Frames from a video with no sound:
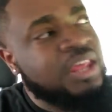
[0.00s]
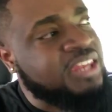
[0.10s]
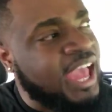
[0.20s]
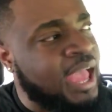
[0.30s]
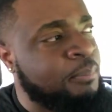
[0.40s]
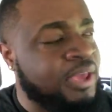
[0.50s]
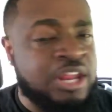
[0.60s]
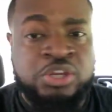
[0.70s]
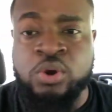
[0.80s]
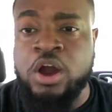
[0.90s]
Diane
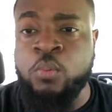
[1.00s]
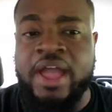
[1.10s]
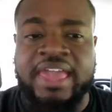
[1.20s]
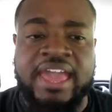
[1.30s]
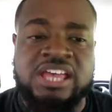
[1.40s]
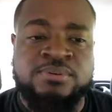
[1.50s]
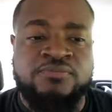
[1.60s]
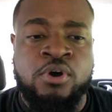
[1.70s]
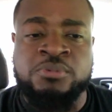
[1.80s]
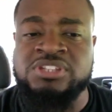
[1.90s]
Penny do her whack ass
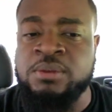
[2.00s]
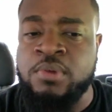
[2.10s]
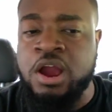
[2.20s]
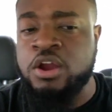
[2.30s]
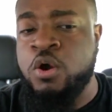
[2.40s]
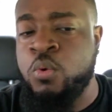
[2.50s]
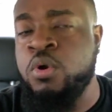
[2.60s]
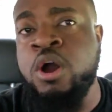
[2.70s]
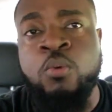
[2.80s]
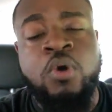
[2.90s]
performance. Then
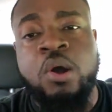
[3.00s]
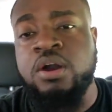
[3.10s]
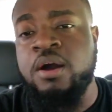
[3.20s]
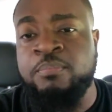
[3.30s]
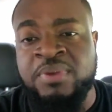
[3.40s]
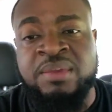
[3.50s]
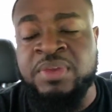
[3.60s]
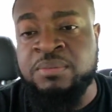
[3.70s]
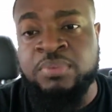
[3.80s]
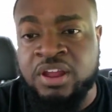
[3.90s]
Margeaux walk up
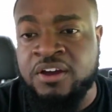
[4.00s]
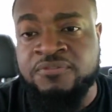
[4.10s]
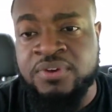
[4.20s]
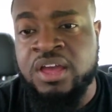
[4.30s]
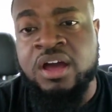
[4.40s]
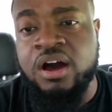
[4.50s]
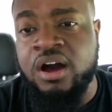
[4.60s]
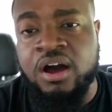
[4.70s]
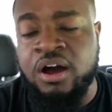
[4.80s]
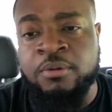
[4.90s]
BB Bluff,
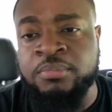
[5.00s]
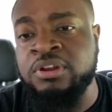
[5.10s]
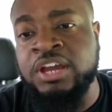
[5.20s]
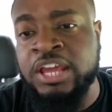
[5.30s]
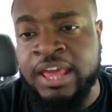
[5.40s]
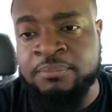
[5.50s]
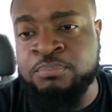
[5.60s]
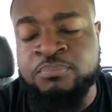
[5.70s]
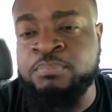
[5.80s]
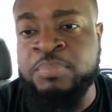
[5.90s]
um, looking at
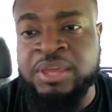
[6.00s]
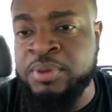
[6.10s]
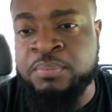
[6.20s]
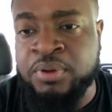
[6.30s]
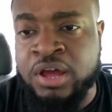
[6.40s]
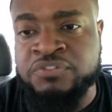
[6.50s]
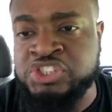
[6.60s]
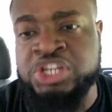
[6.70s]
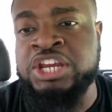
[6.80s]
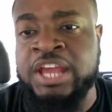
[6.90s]
BB Bluff
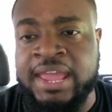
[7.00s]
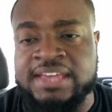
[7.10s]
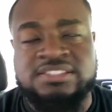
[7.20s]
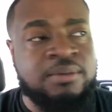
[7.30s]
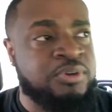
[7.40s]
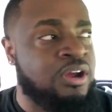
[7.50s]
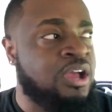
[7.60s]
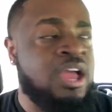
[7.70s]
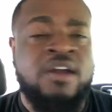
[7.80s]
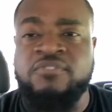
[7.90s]
chin ass up there
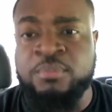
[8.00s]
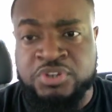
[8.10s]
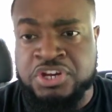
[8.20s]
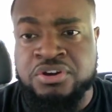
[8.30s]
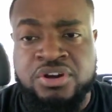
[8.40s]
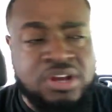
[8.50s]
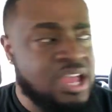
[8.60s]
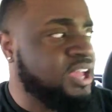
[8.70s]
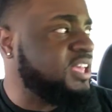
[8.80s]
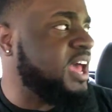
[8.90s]
from Dub
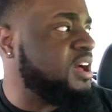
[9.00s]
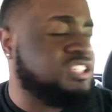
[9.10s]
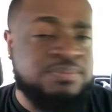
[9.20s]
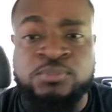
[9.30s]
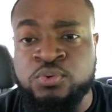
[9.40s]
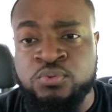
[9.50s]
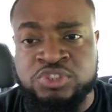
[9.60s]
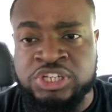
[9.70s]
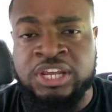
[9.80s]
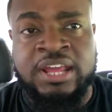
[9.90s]
Got her smooth
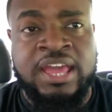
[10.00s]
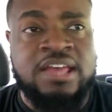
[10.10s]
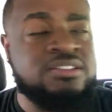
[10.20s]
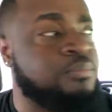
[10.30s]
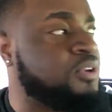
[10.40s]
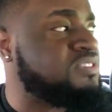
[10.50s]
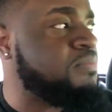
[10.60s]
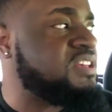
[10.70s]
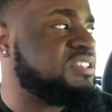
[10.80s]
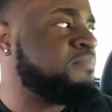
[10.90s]
chin ass up there to
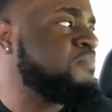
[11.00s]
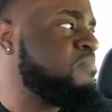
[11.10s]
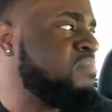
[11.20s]
myself.